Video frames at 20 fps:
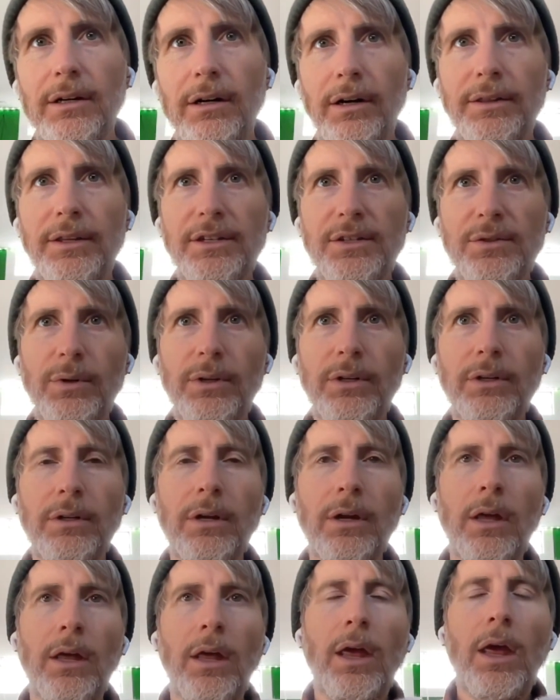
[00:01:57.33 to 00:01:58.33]
on this one.
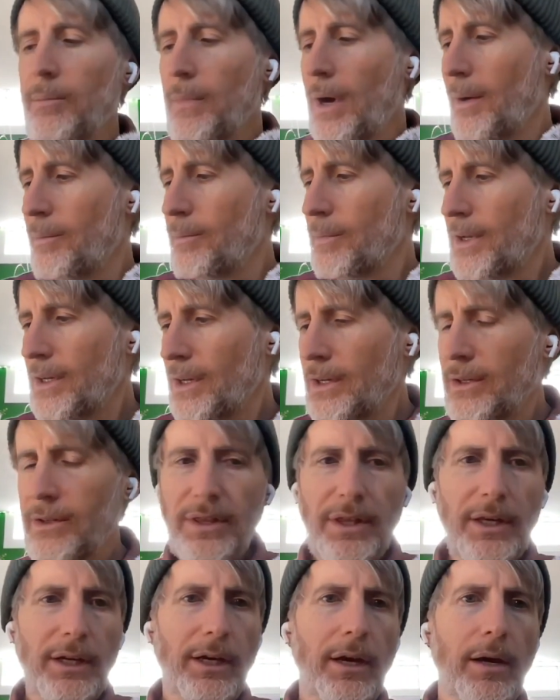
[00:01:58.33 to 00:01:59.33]
I'm kind
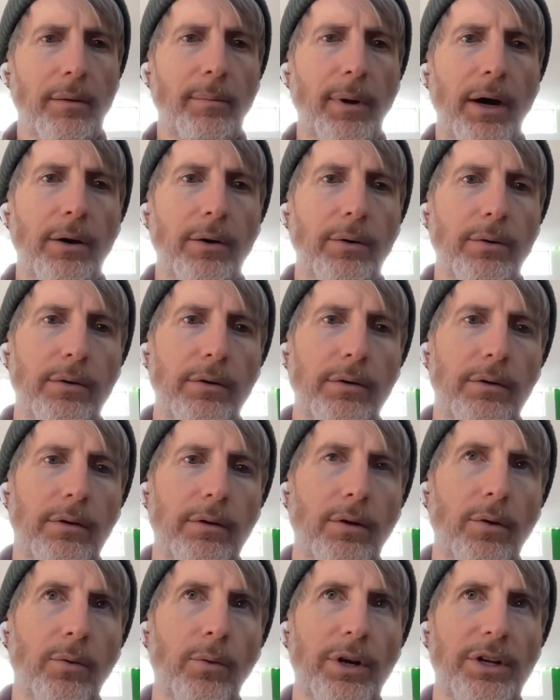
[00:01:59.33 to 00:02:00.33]
of thinking about
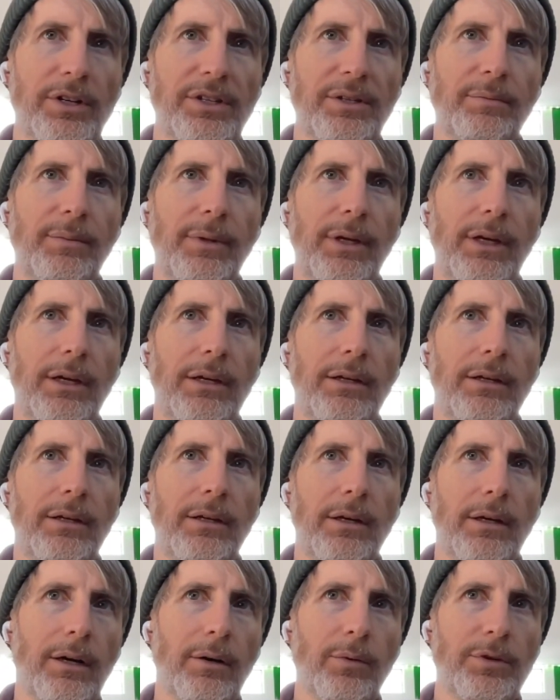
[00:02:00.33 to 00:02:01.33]
what does it
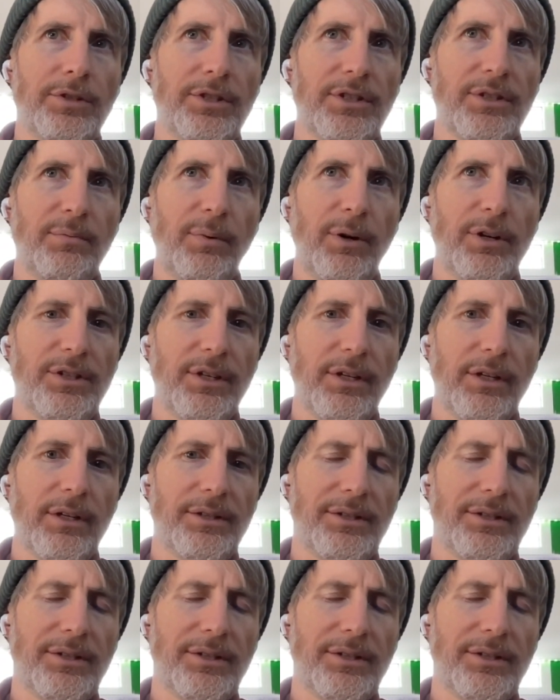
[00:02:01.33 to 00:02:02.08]
mean once this precedent is